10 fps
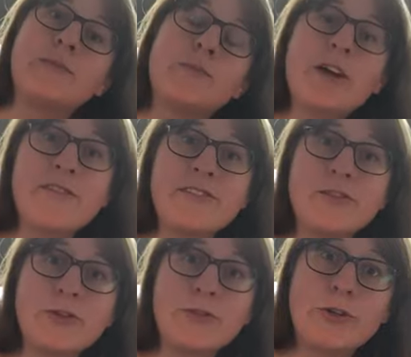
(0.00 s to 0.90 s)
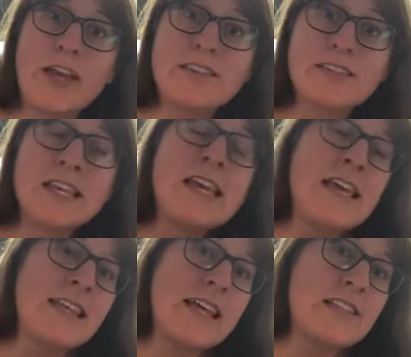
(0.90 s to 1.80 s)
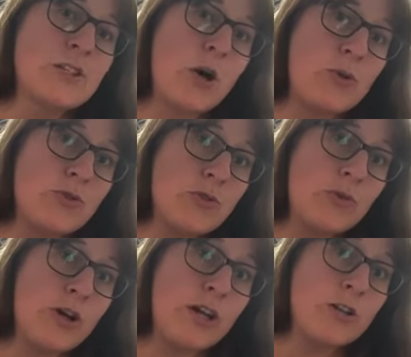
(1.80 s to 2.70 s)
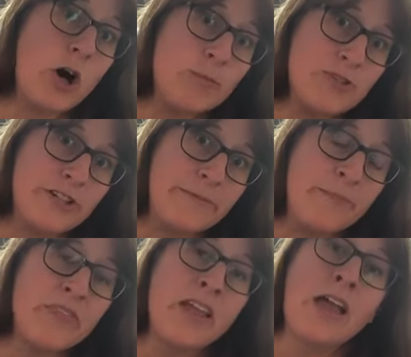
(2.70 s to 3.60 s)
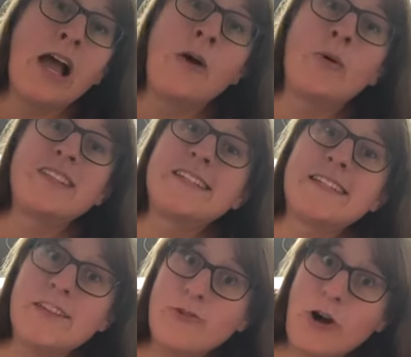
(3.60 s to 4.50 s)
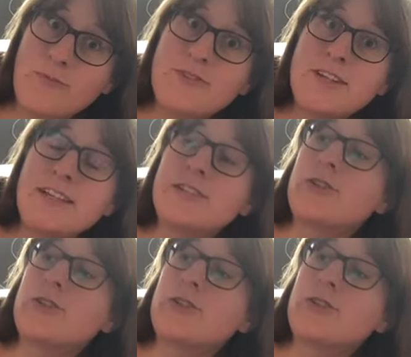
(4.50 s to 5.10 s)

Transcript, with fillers: the privacy of your guests, that's also an option. What's another option is